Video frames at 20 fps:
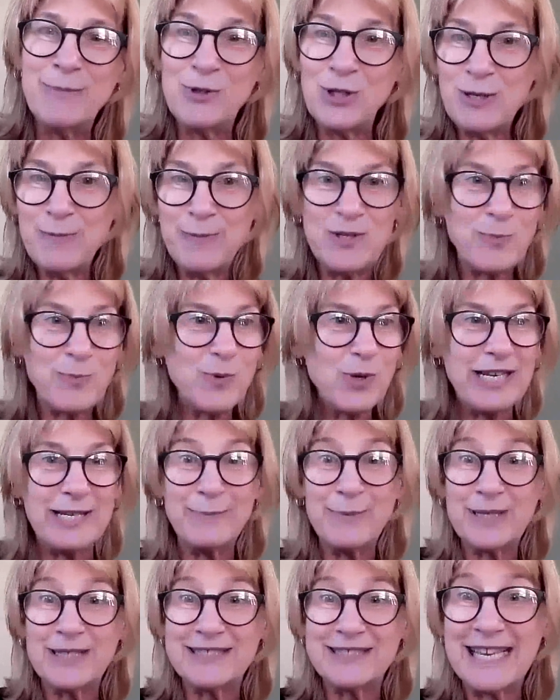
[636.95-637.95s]
Zoom is
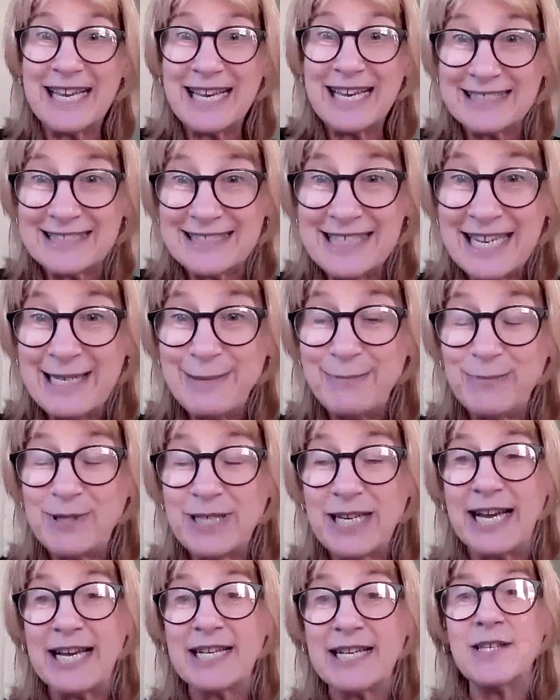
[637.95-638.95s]
brilliant because it has name
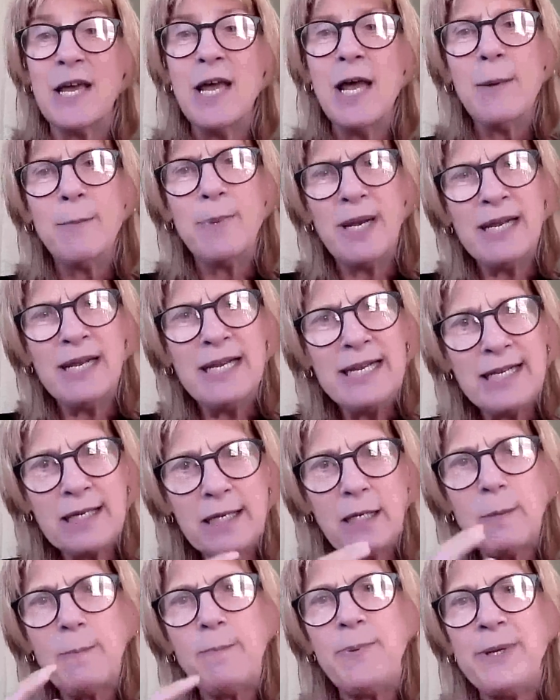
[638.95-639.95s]
tags, but
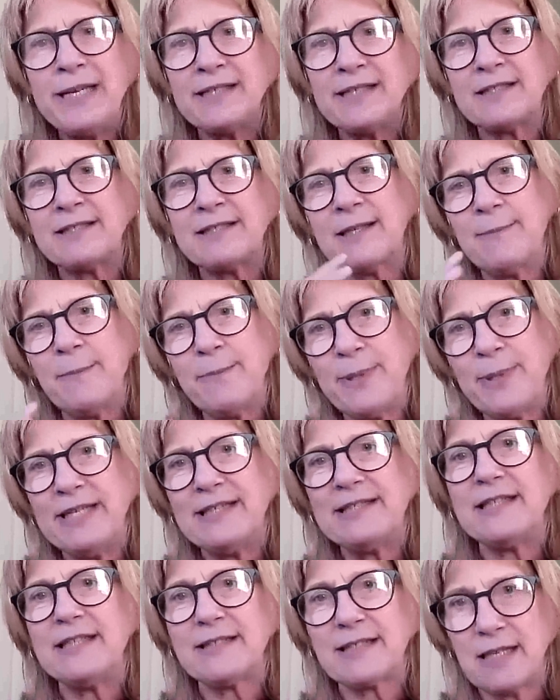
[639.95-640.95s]
little bits and
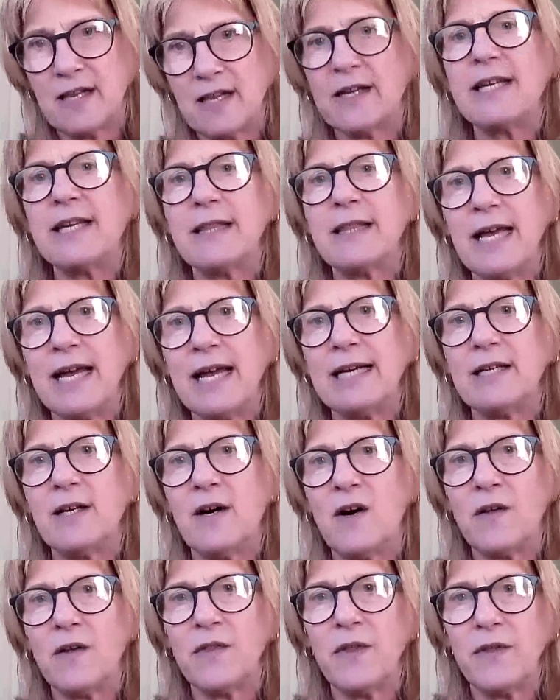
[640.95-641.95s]
pieces like that
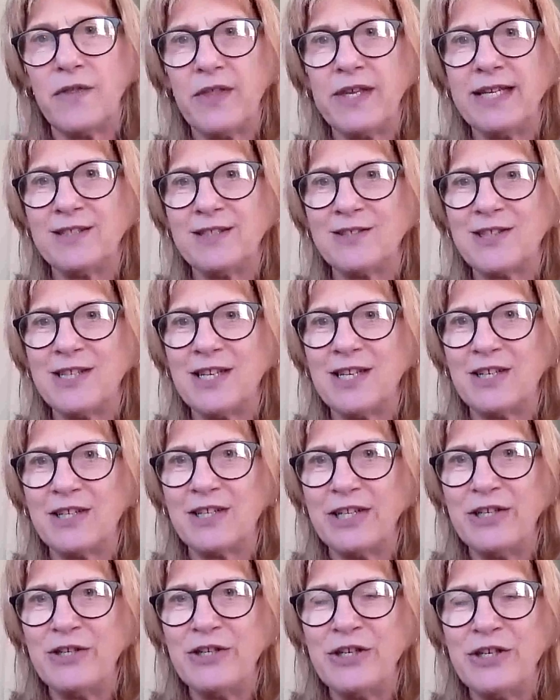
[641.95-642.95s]
are the things that
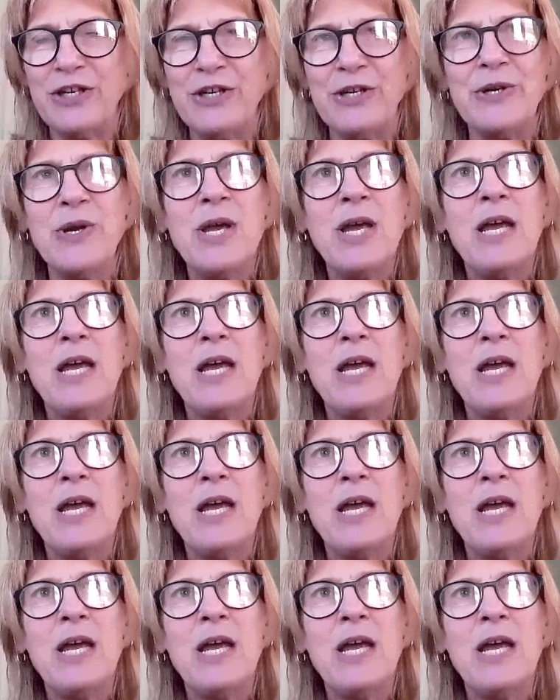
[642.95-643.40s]
I do.